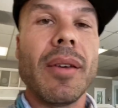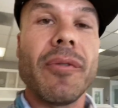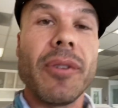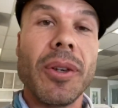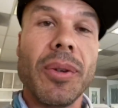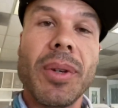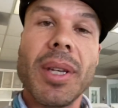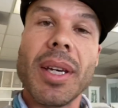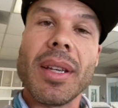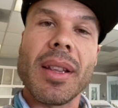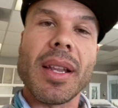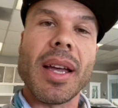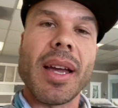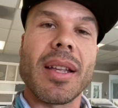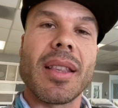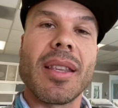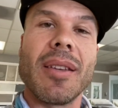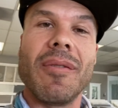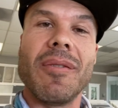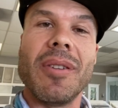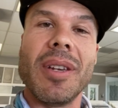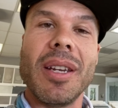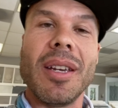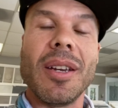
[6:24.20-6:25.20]
you did like the
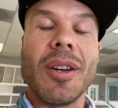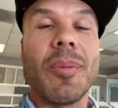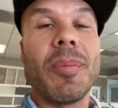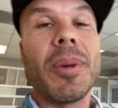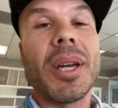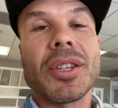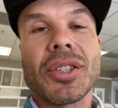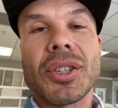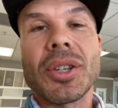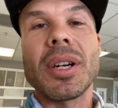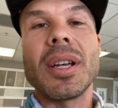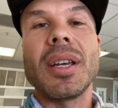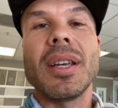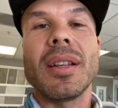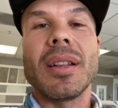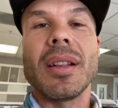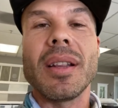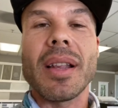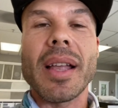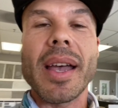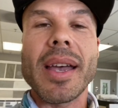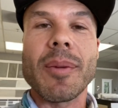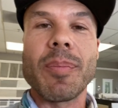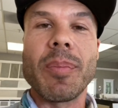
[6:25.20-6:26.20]
video, make sure to hit the
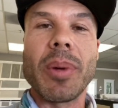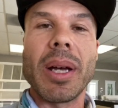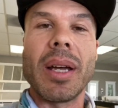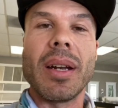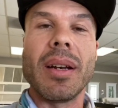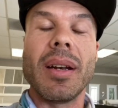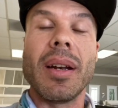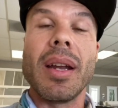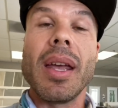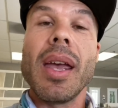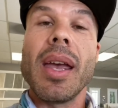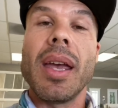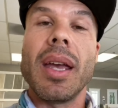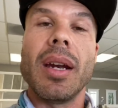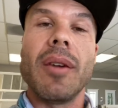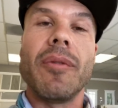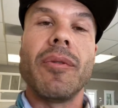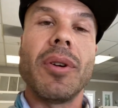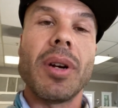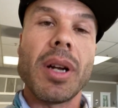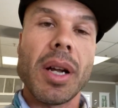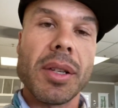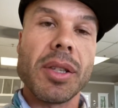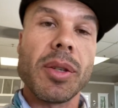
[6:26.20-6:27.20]
like button. And if
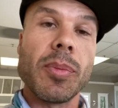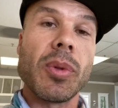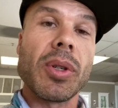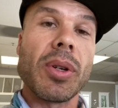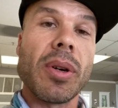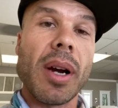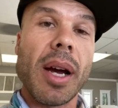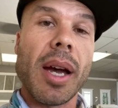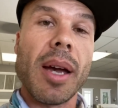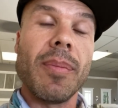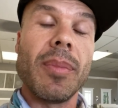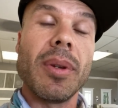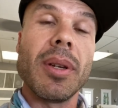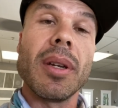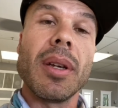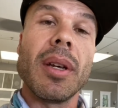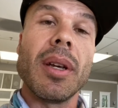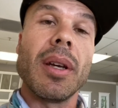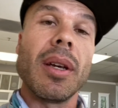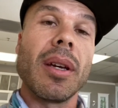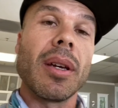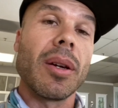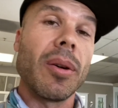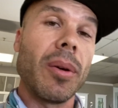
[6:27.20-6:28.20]
you're not subscribed,
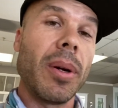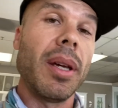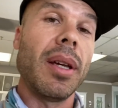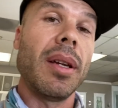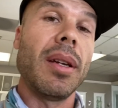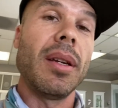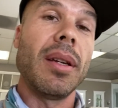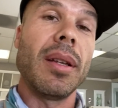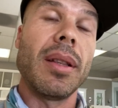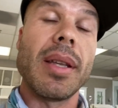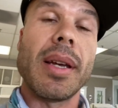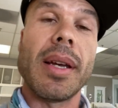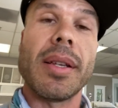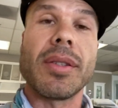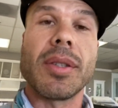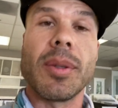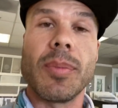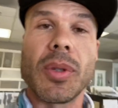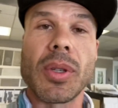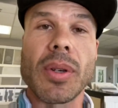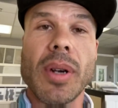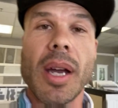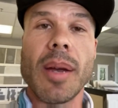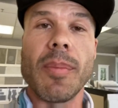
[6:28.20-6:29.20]
go ahead and hit that
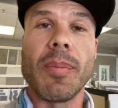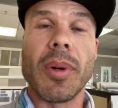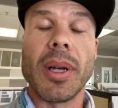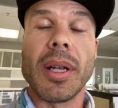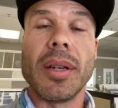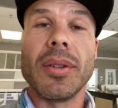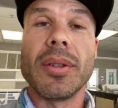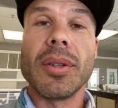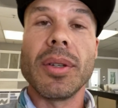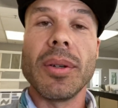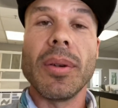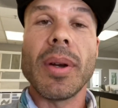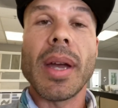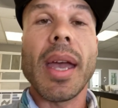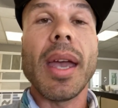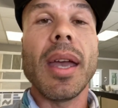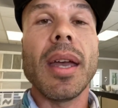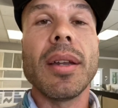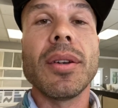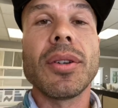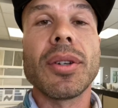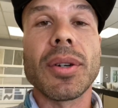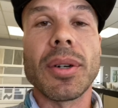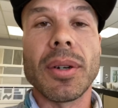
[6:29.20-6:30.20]
subscribe button too,
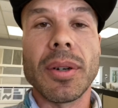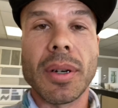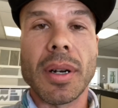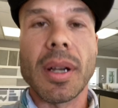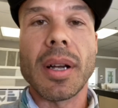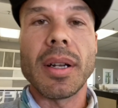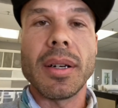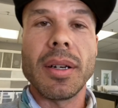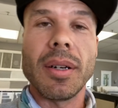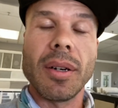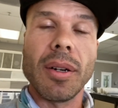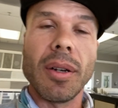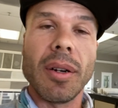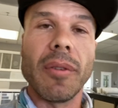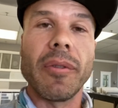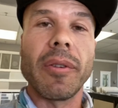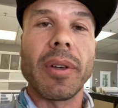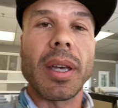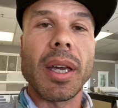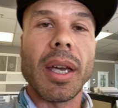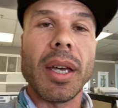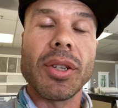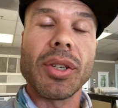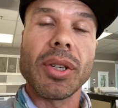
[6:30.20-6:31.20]
and turn on your
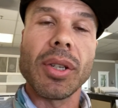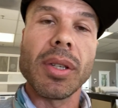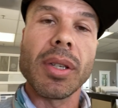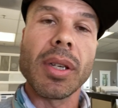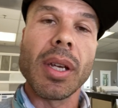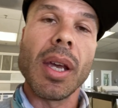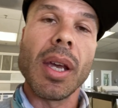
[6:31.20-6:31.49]
notifications.